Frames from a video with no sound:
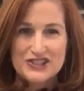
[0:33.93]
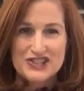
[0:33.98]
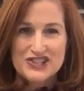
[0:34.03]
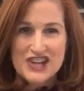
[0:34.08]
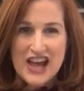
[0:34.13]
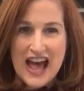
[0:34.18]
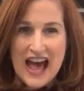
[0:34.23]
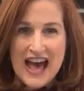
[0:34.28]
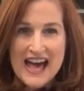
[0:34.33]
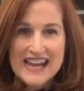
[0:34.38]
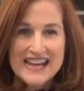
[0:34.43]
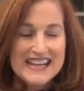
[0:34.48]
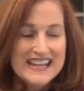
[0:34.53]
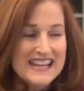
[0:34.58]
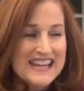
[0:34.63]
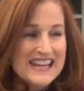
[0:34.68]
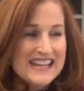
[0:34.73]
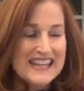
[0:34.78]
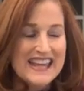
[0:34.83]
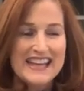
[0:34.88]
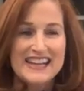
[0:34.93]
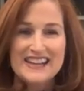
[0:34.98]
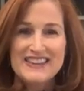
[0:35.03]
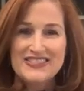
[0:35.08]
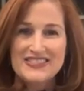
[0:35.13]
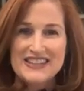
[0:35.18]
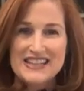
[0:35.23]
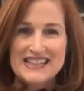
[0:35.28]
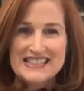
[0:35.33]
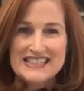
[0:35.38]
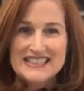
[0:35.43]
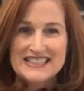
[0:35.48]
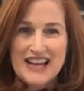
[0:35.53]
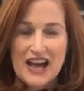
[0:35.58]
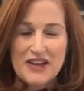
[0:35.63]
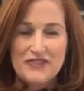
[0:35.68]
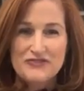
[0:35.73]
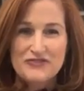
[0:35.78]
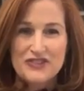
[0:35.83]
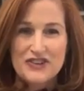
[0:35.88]
the chat getting things
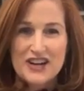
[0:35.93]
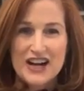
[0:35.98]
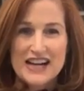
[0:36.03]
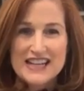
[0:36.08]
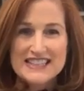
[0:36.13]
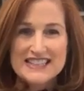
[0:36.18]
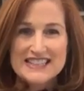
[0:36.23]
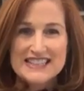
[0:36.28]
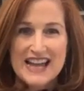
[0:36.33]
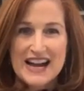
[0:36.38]
done for us.